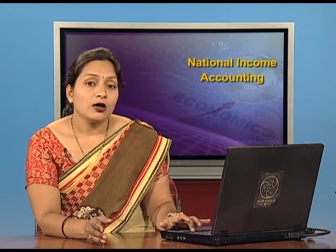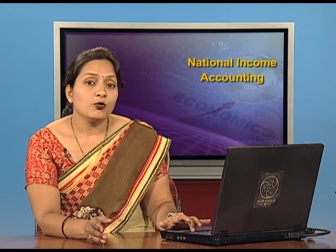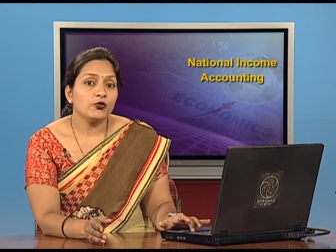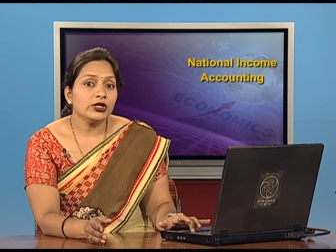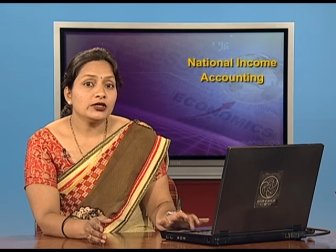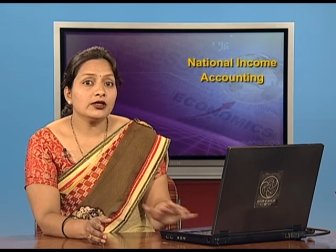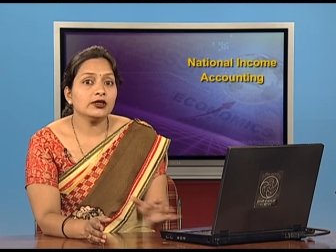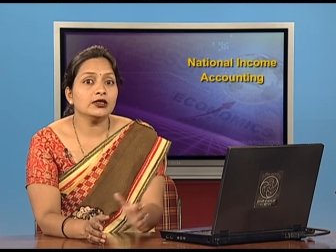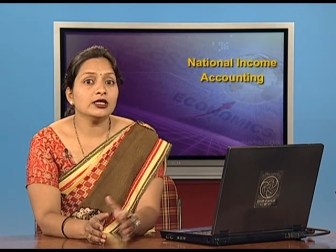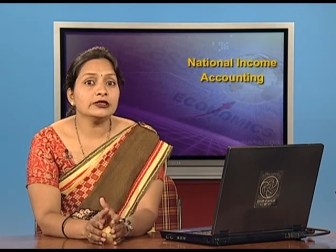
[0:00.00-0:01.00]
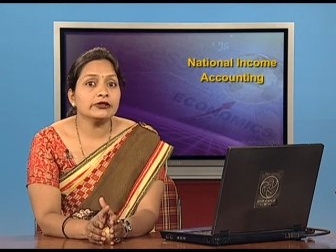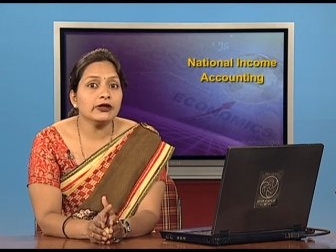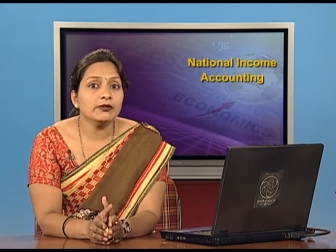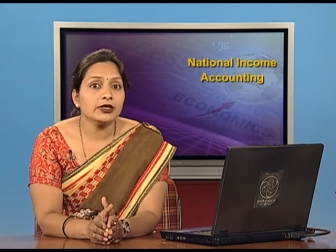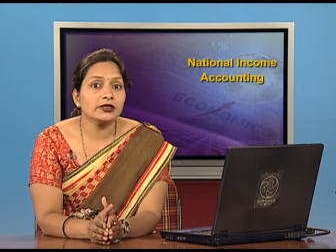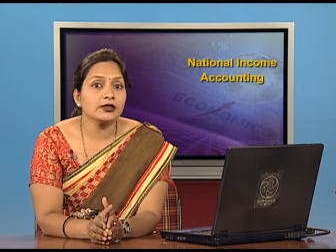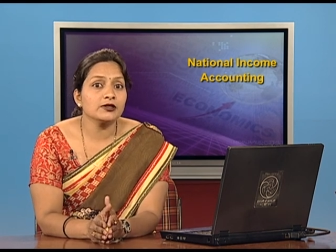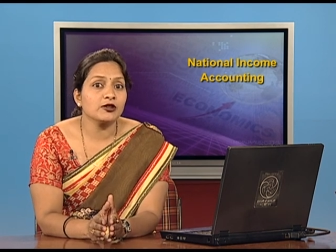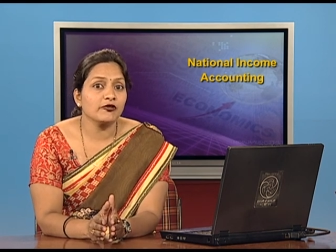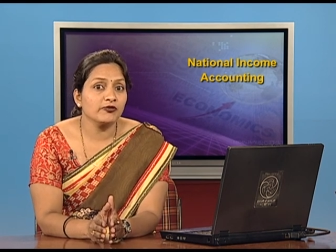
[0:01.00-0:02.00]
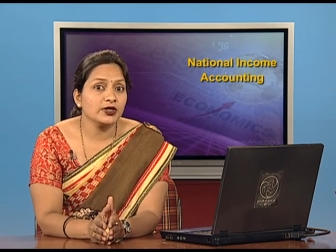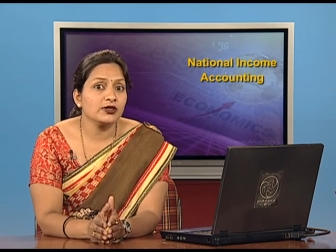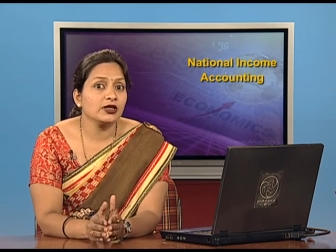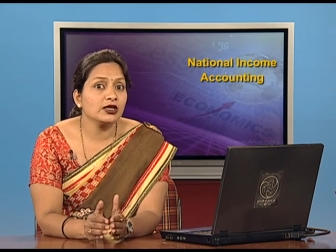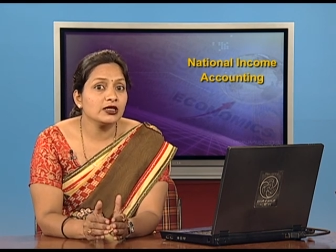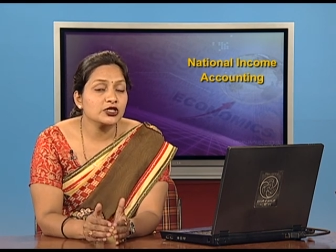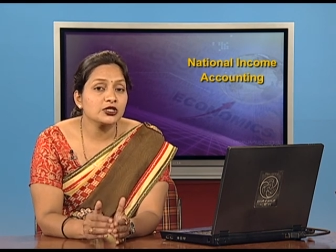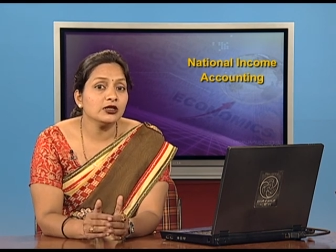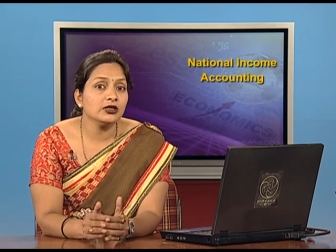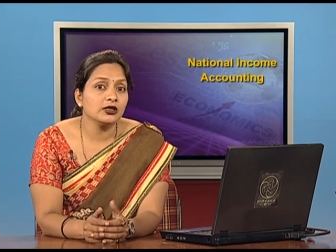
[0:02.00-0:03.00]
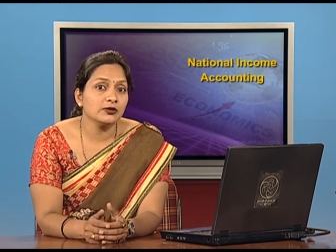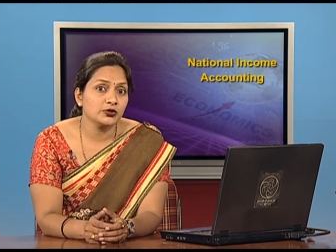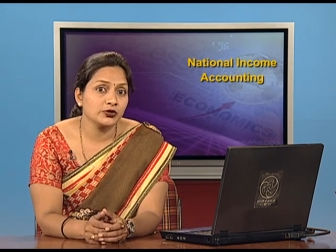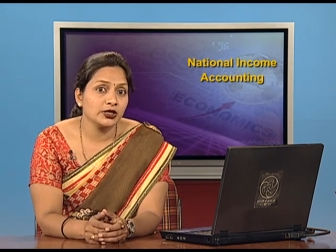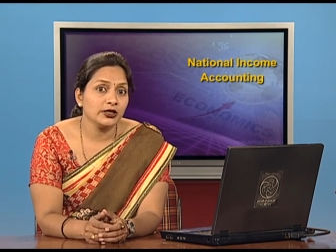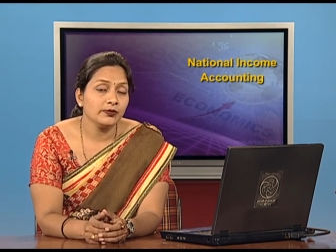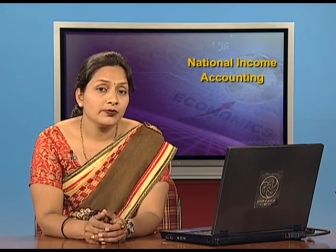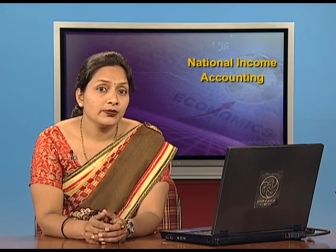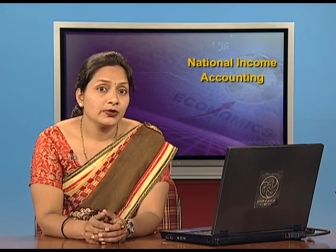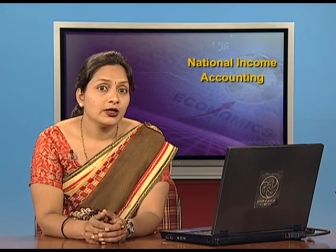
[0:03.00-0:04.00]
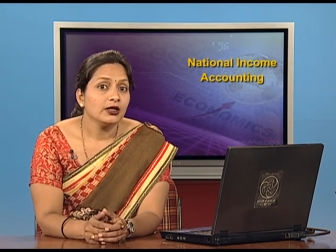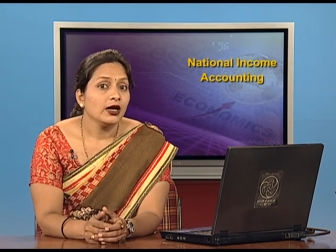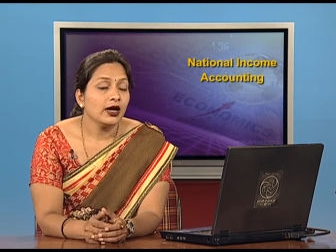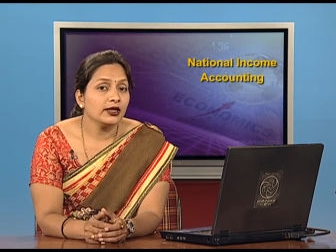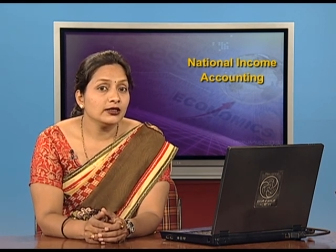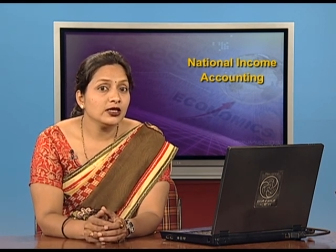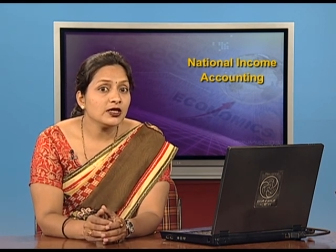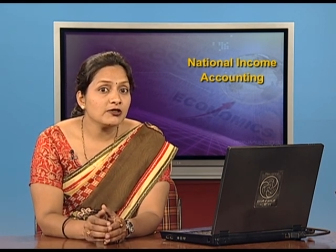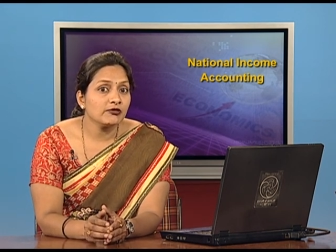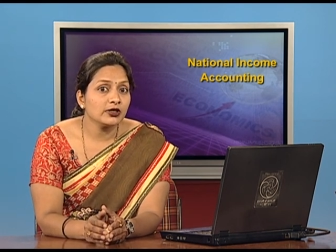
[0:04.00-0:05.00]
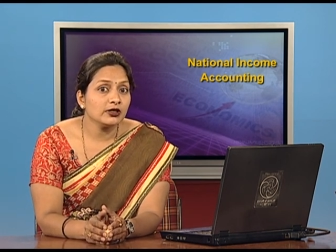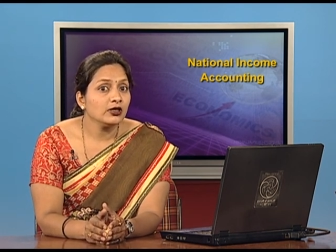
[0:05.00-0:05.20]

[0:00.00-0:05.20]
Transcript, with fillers: We did the three methods of measuring national income today and these were